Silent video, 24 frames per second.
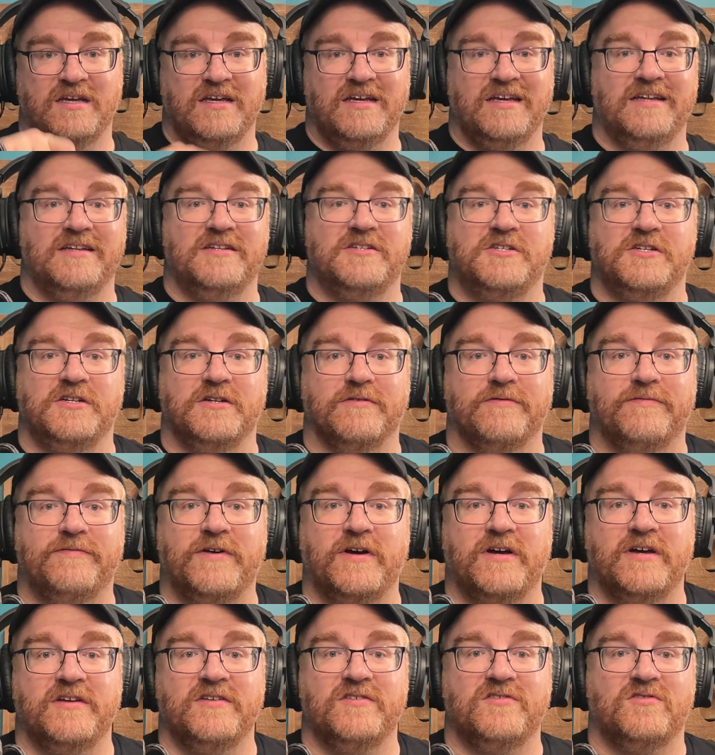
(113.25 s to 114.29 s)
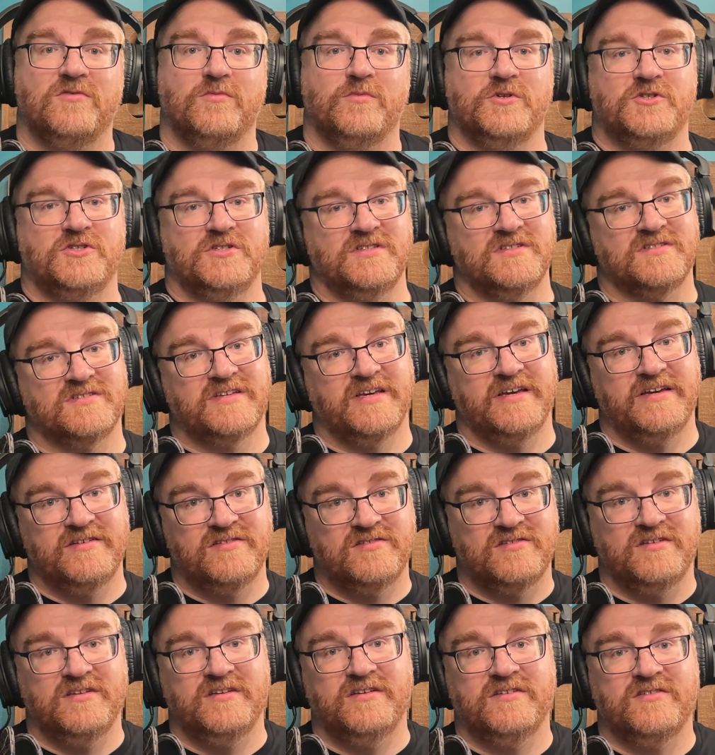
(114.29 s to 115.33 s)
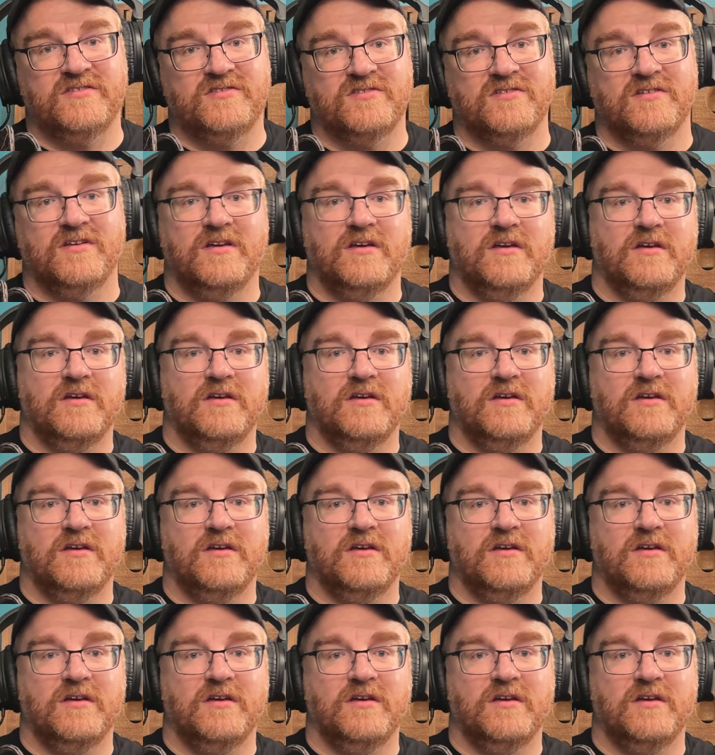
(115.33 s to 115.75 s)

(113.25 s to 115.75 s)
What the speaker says: into your fuzz, which in this case is